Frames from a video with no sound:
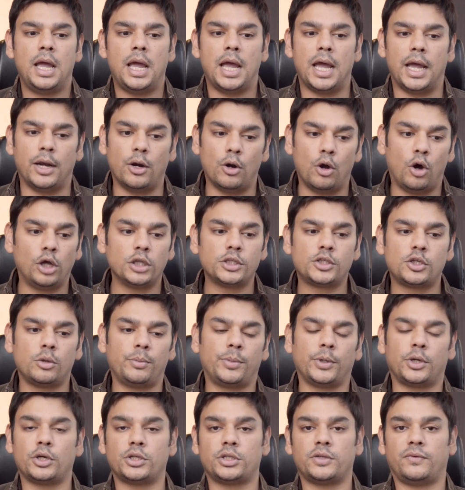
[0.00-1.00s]
and also
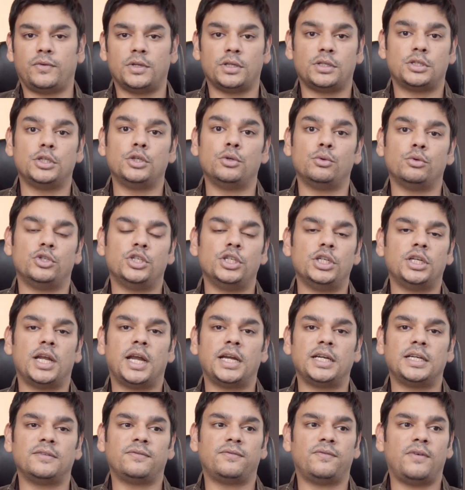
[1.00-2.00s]
because of this new G
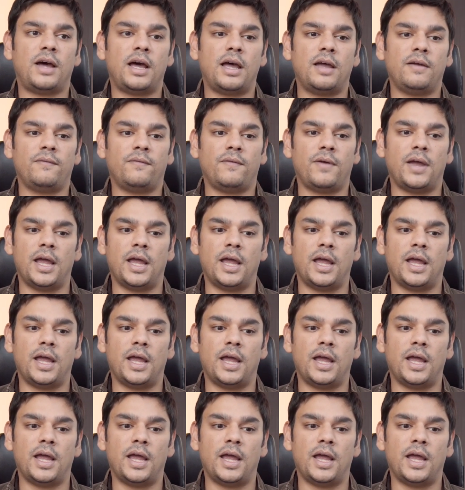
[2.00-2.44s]
ninety-five.